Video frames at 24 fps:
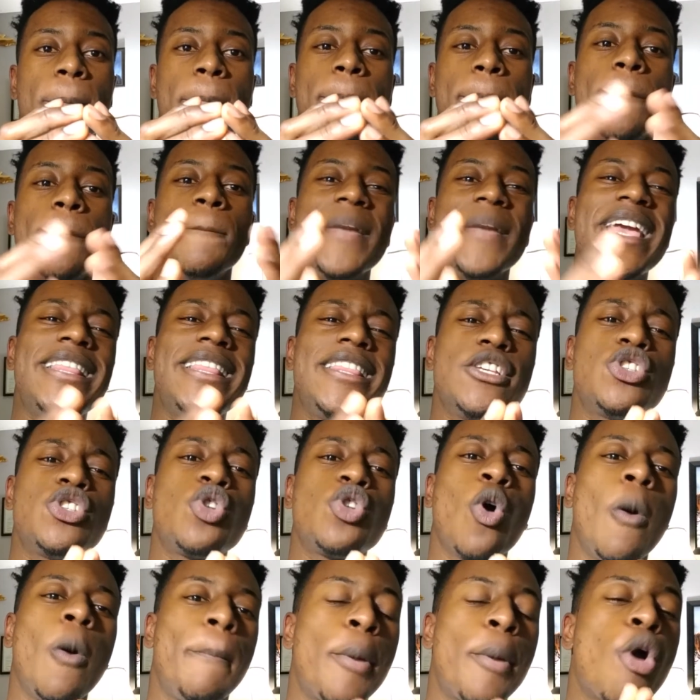Make this
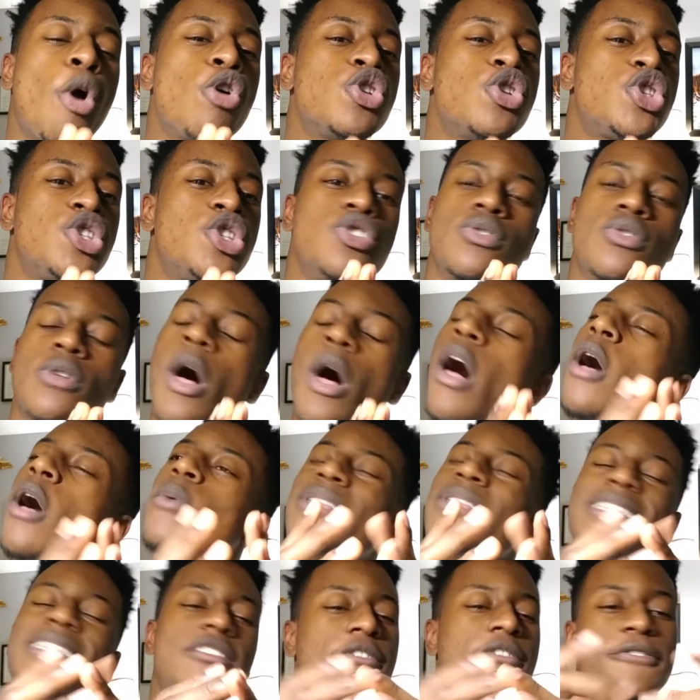goal personal. Always,
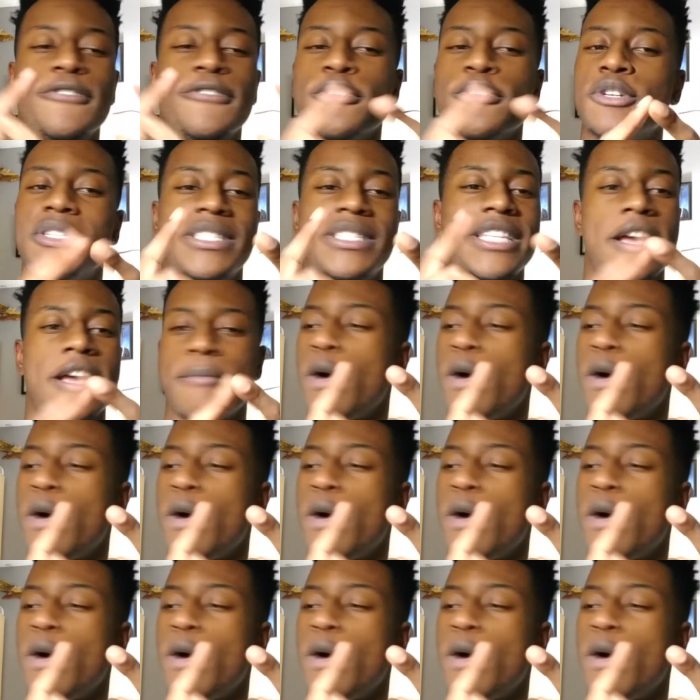that's the first step.